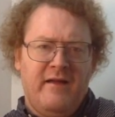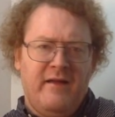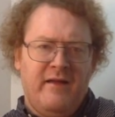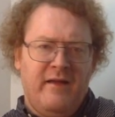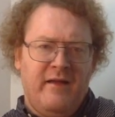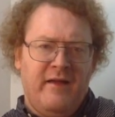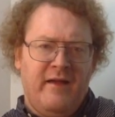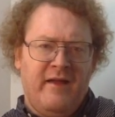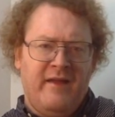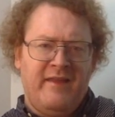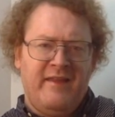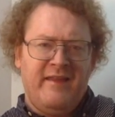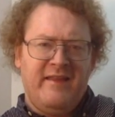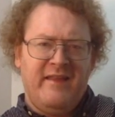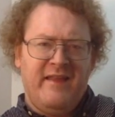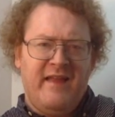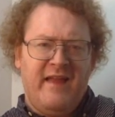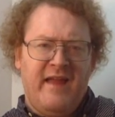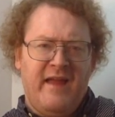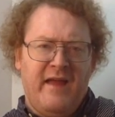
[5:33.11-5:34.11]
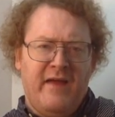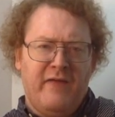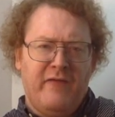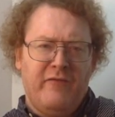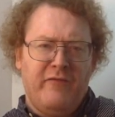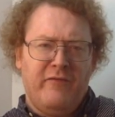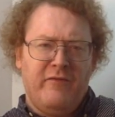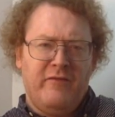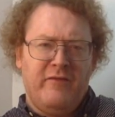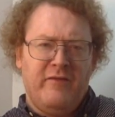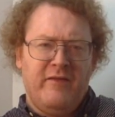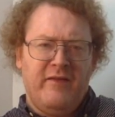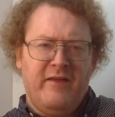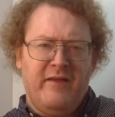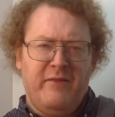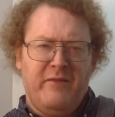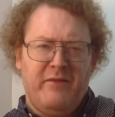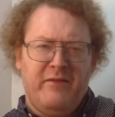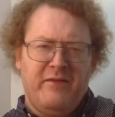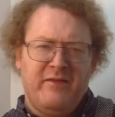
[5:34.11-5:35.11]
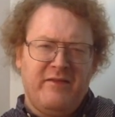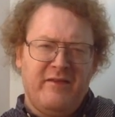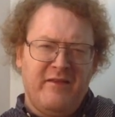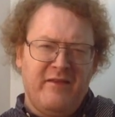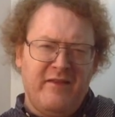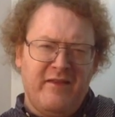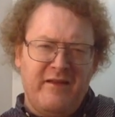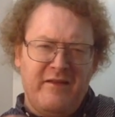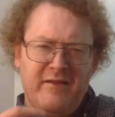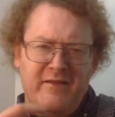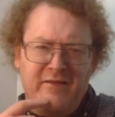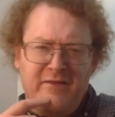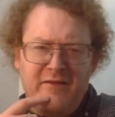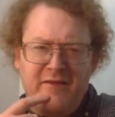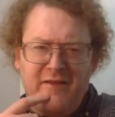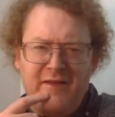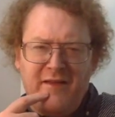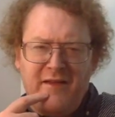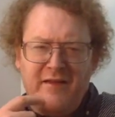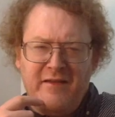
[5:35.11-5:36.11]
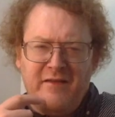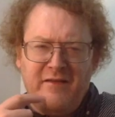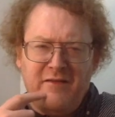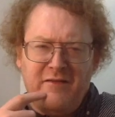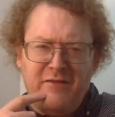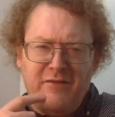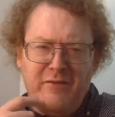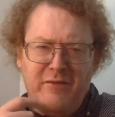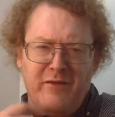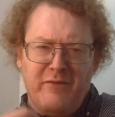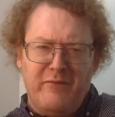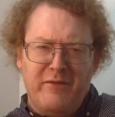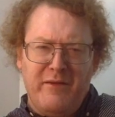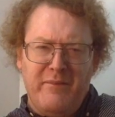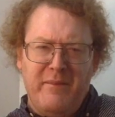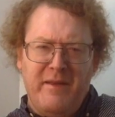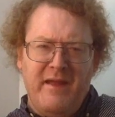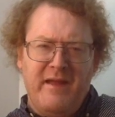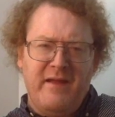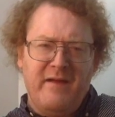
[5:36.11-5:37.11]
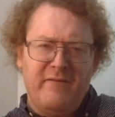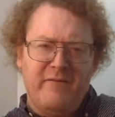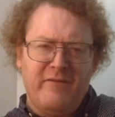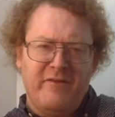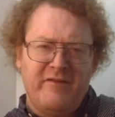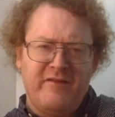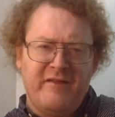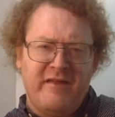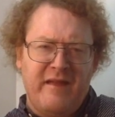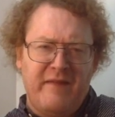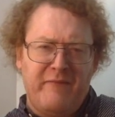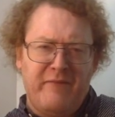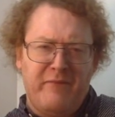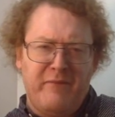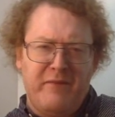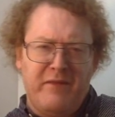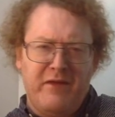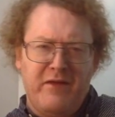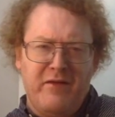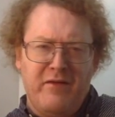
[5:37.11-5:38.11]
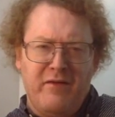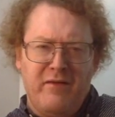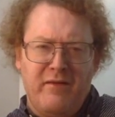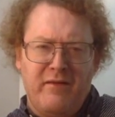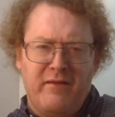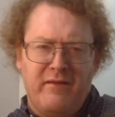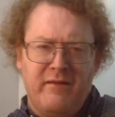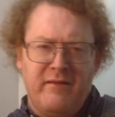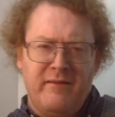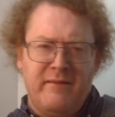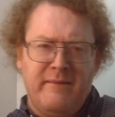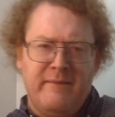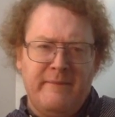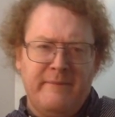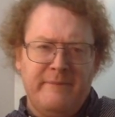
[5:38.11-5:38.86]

I think they have. Did they do a remake of Escape from New York and